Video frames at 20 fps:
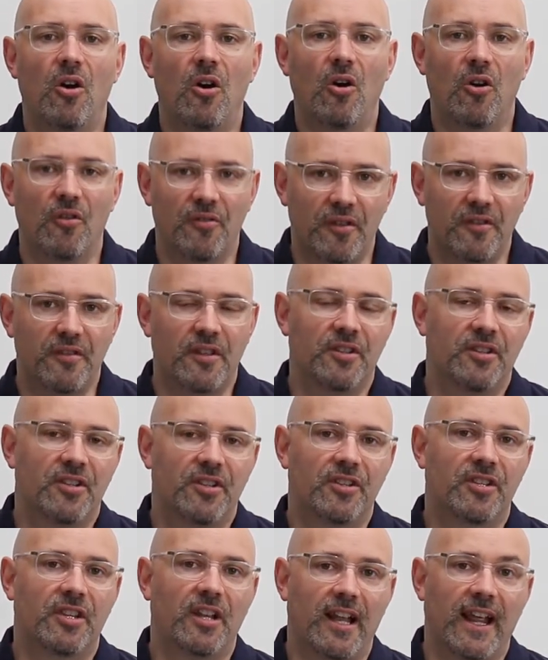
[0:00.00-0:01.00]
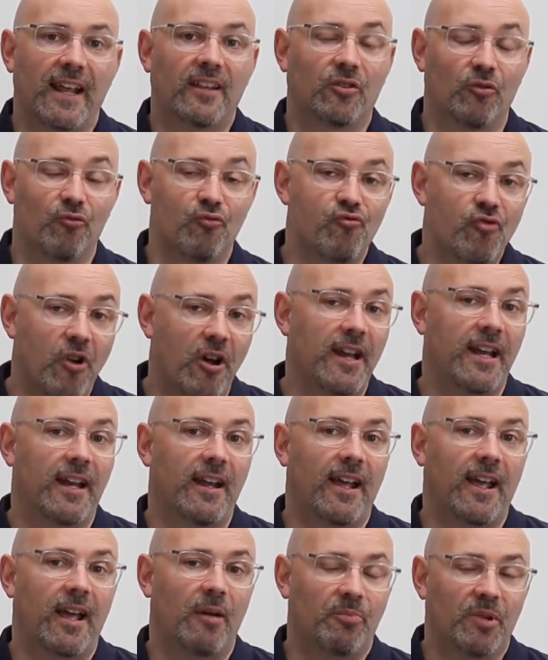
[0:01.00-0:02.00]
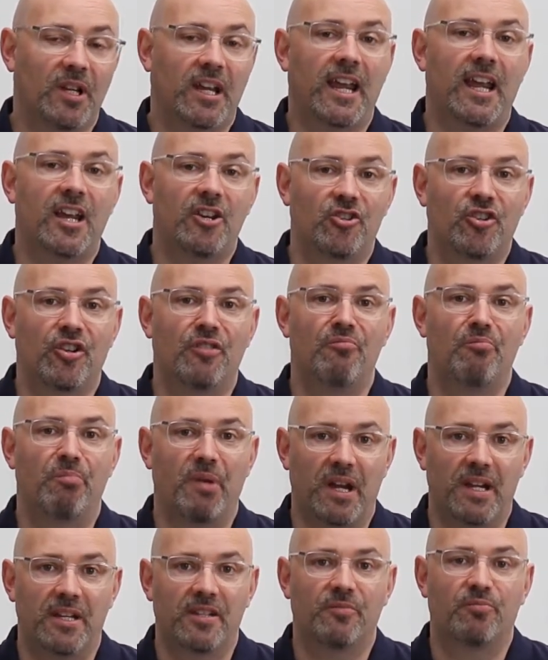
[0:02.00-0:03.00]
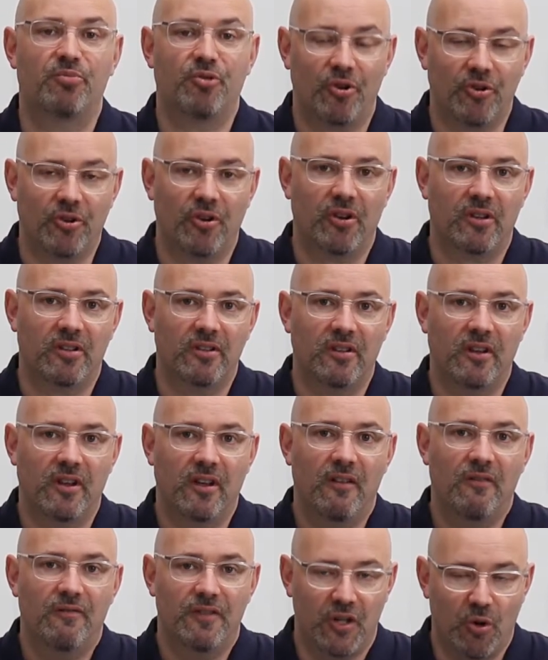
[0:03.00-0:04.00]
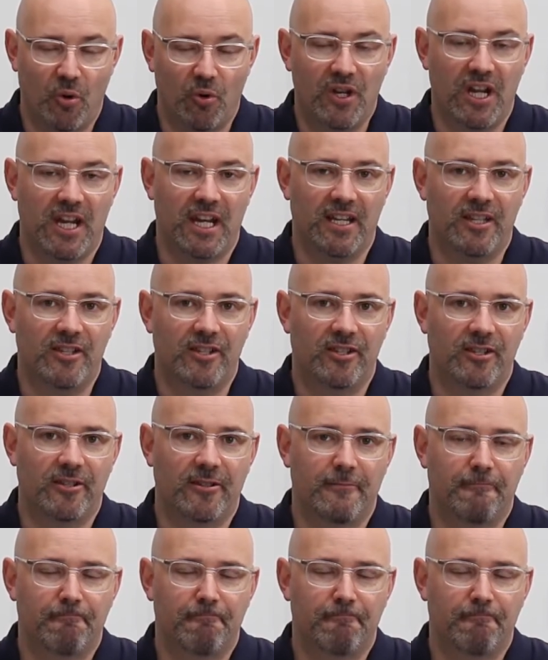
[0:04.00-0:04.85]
other than to select the right application-based product for your needs.